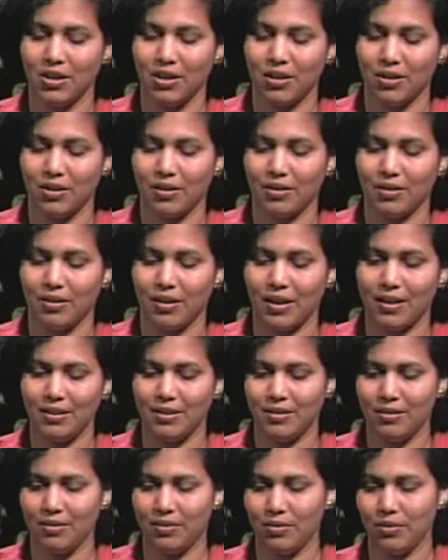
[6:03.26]
Uh,
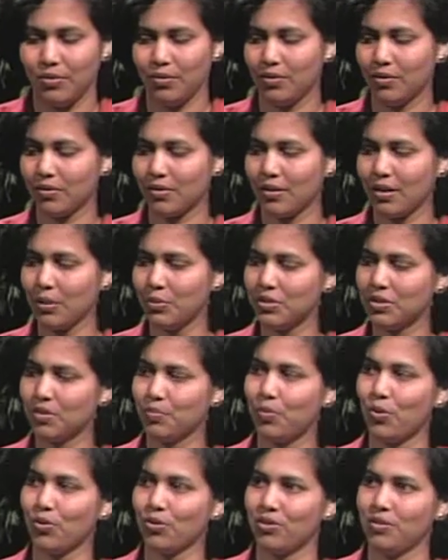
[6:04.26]
and I was
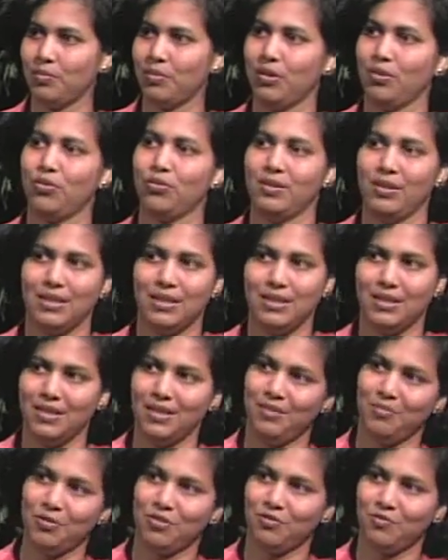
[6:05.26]
supported by all these
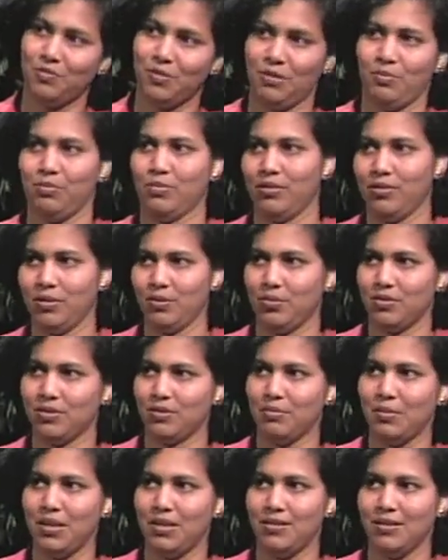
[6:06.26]
teams of people. There was
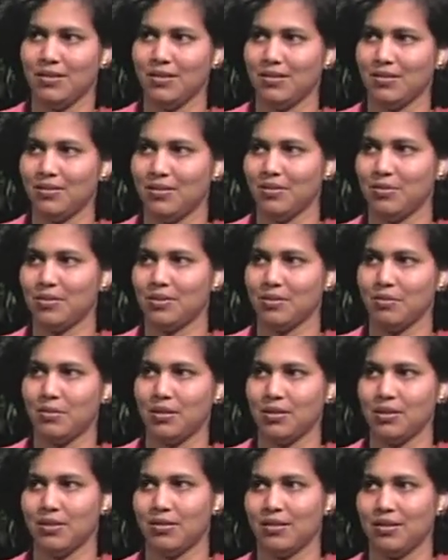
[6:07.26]
the media, there was the
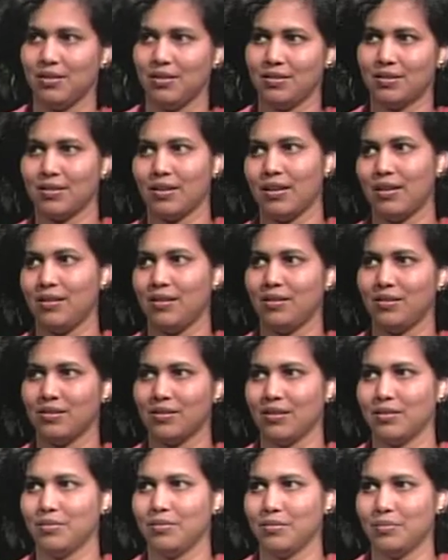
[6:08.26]
marketing,
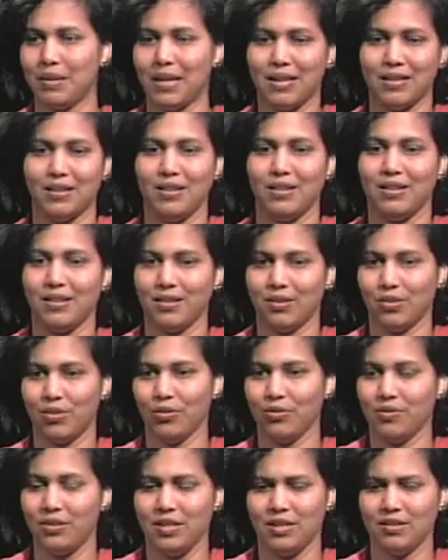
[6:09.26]
sales, and planning, and
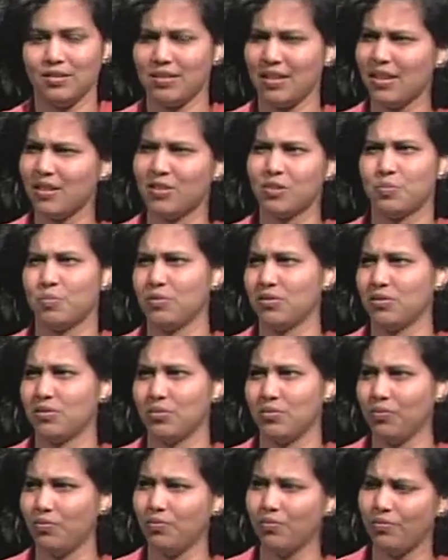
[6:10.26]
all of these
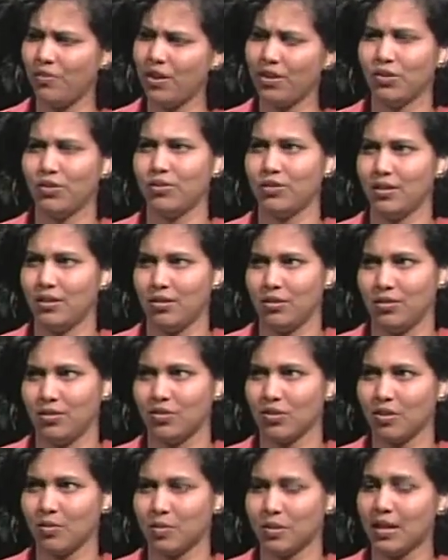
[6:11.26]
experts, very good at their
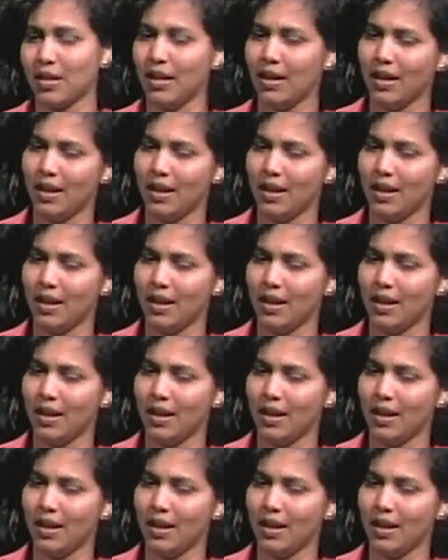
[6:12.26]
jobs.